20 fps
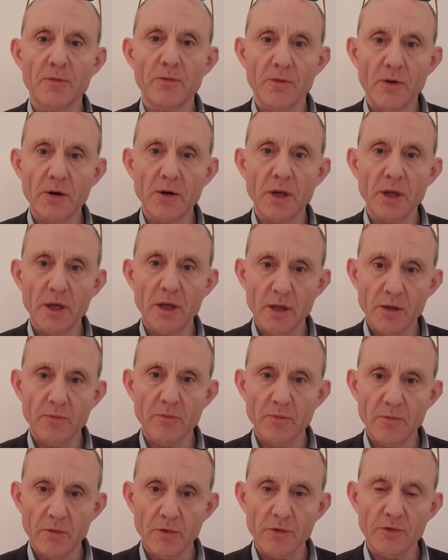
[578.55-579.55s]

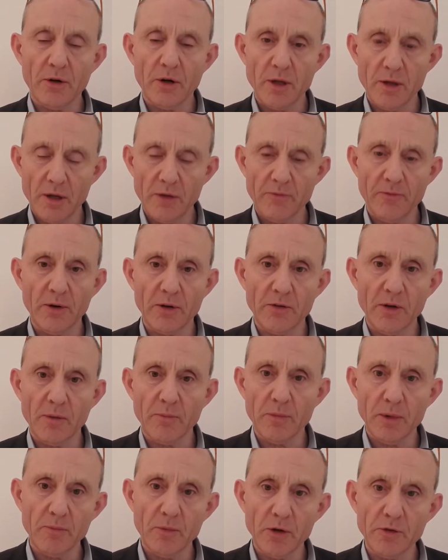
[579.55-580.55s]
for
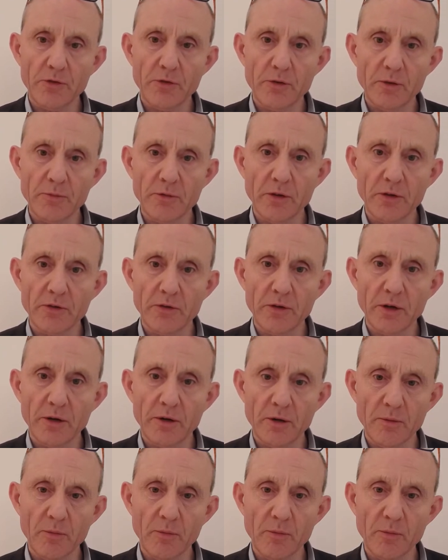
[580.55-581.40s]
example, mushrooms, etc.